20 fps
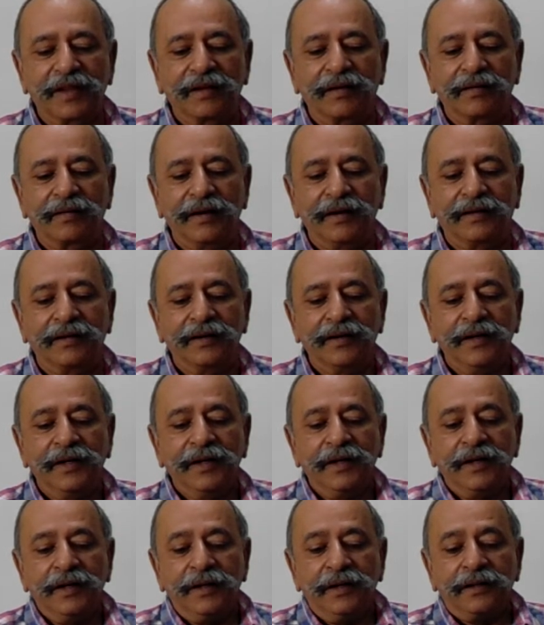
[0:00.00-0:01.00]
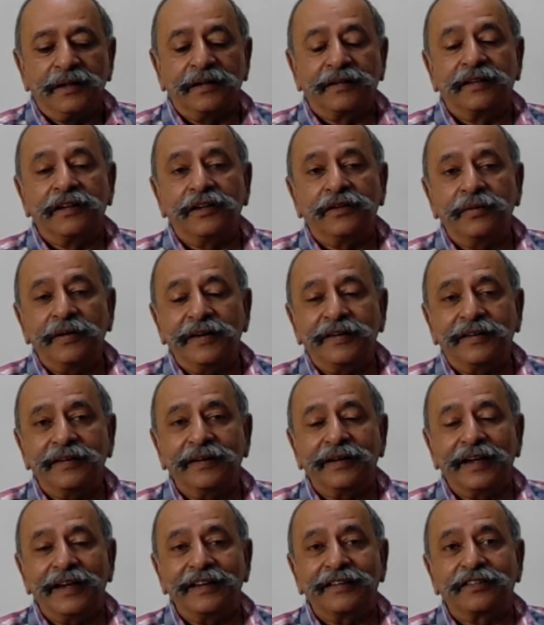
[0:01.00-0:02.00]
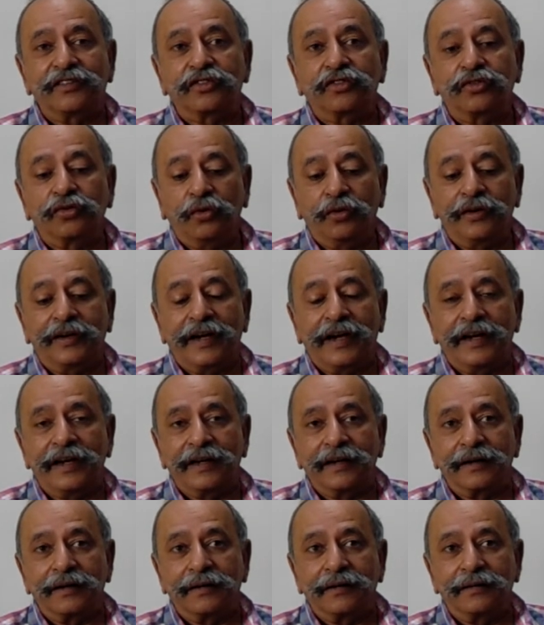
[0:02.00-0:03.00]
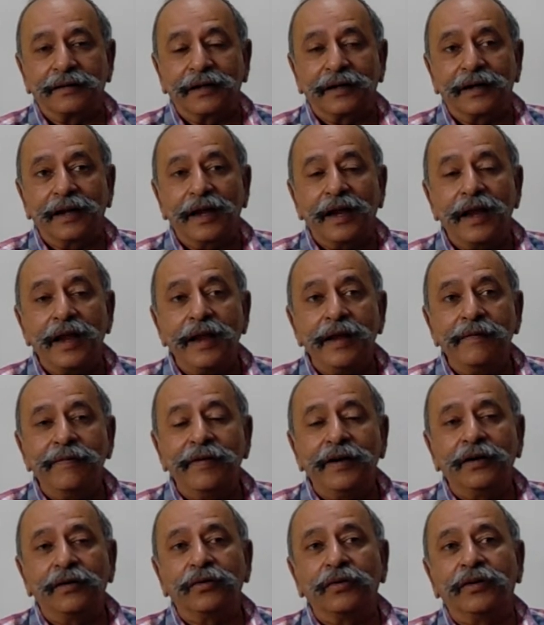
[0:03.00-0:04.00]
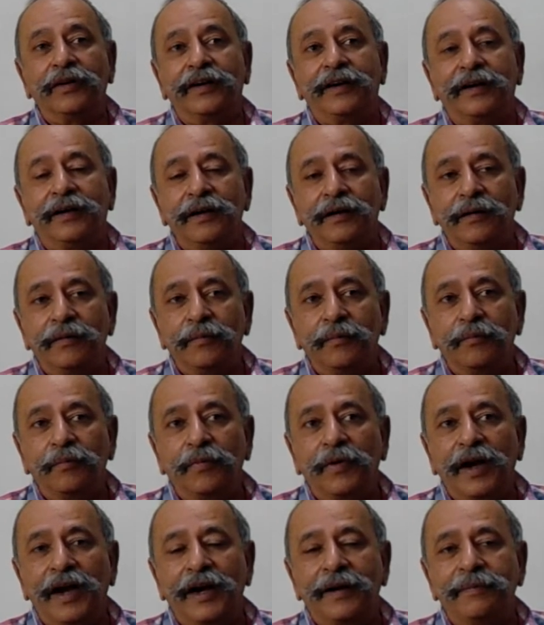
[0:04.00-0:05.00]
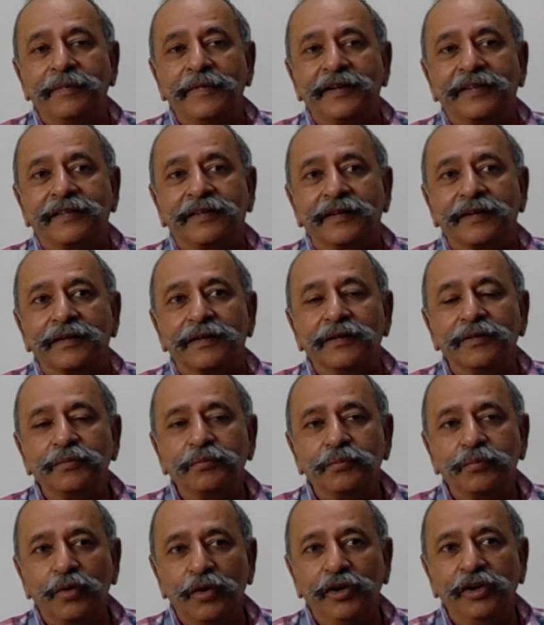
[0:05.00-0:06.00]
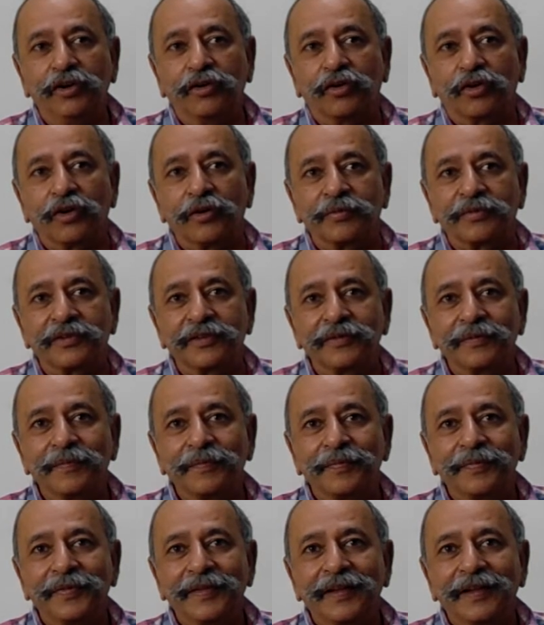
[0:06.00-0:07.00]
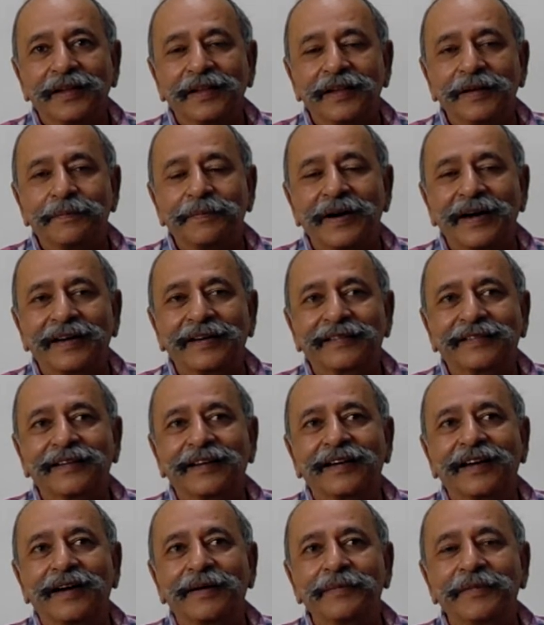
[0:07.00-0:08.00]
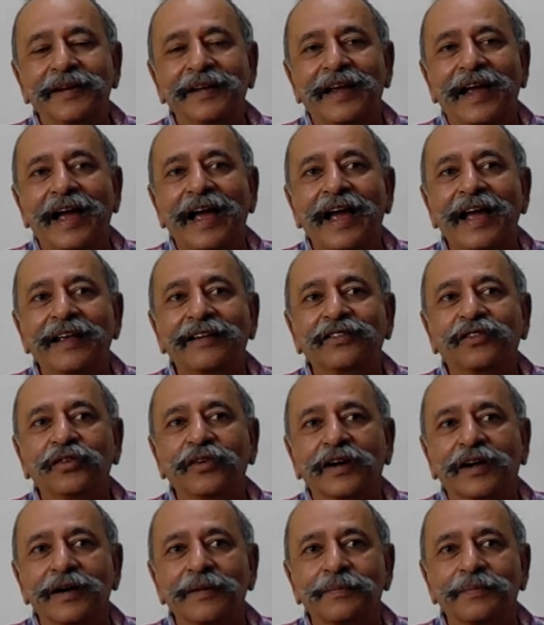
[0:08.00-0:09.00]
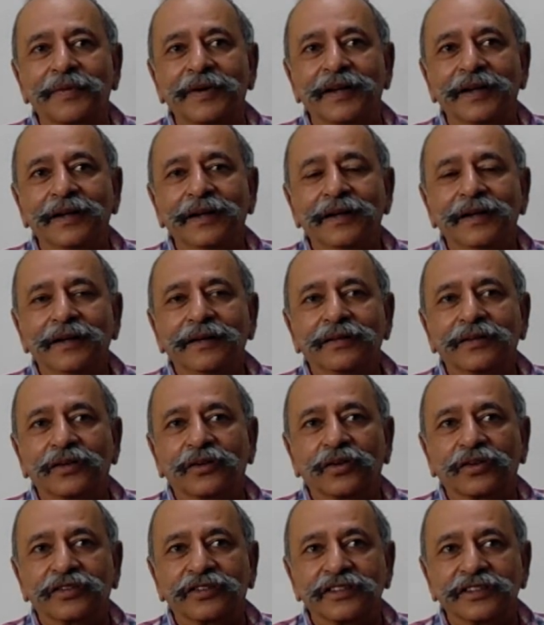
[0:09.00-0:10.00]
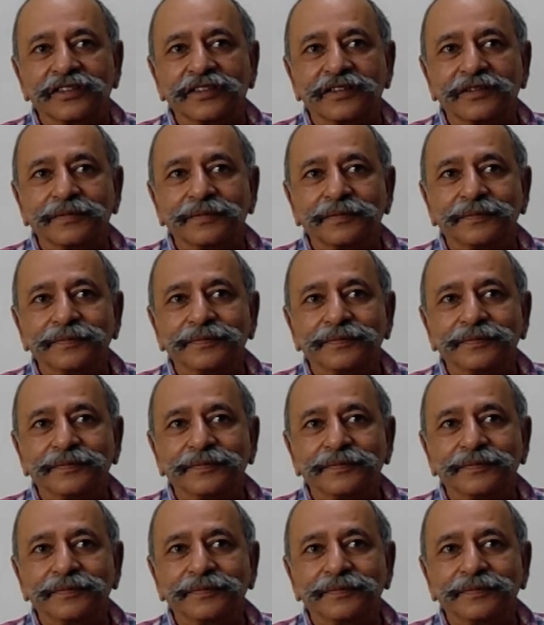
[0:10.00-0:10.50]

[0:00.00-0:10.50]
Right? The situation is so dire that even to administer polio drops, the Pakistan army has to accompany the doctors.